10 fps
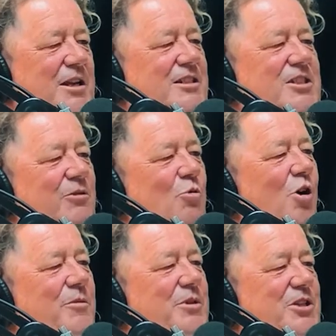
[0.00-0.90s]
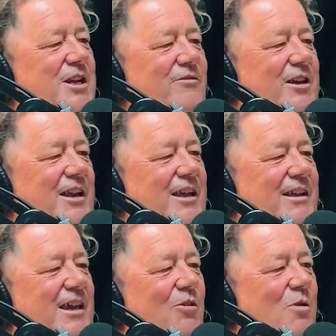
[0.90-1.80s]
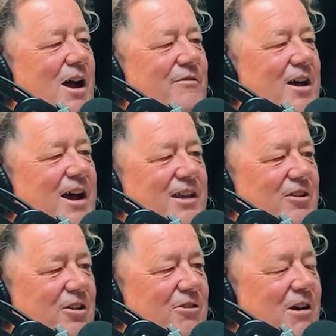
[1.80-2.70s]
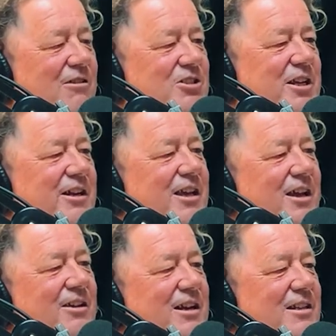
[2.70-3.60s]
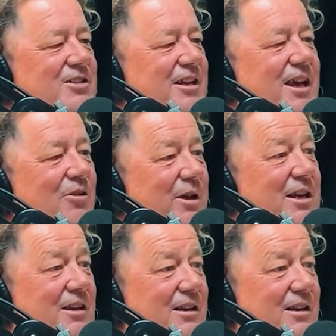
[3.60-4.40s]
you can sit wide, but you're never going to get a wave, are you? You've got to grow a set of coconuts and go in.